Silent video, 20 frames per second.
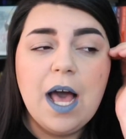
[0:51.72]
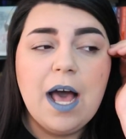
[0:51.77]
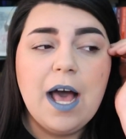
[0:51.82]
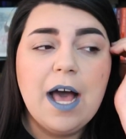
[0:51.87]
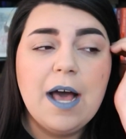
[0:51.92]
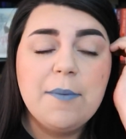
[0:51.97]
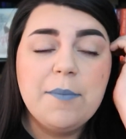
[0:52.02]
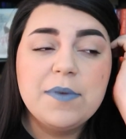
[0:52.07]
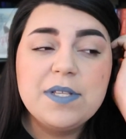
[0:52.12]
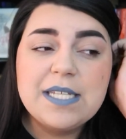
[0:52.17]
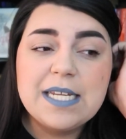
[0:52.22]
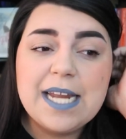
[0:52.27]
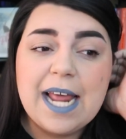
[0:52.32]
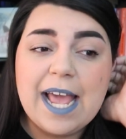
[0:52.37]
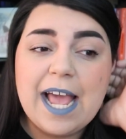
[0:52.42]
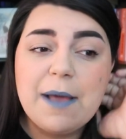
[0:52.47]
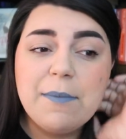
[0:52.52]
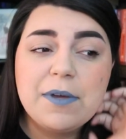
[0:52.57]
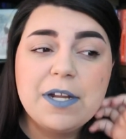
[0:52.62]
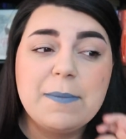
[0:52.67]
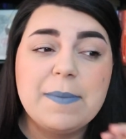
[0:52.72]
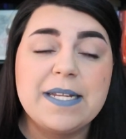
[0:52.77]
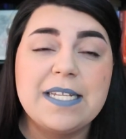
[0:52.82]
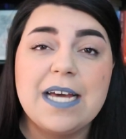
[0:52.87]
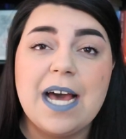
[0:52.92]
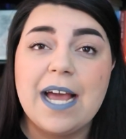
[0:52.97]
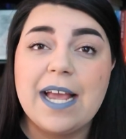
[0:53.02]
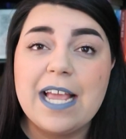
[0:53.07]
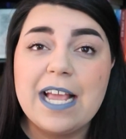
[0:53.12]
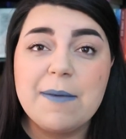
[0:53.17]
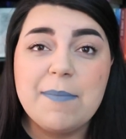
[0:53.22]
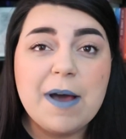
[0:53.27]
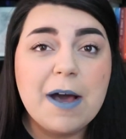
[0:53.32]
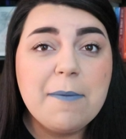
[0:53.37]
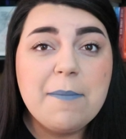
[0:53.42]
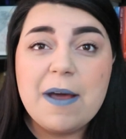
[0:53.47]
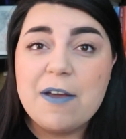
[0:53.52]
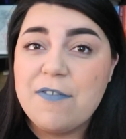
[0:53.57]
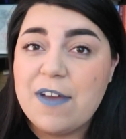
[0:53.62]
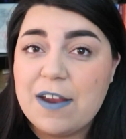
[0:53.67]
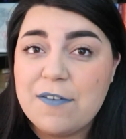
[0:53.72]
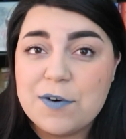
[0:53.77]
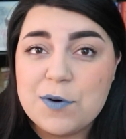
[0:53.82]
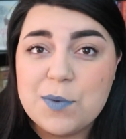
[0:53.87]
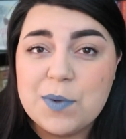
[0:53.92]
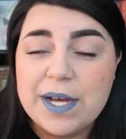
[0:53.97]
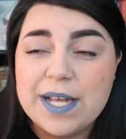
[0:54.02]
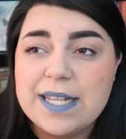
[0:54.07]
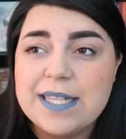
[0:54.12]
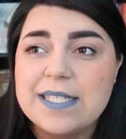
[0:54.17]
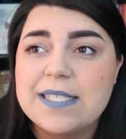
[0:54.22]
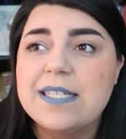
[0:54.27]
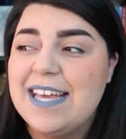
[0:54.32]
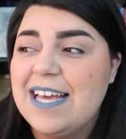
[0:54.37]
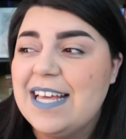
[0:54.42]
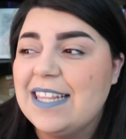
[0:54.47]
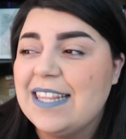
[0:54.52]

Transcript: Um, today I'm gonna be talking about my favorite ones.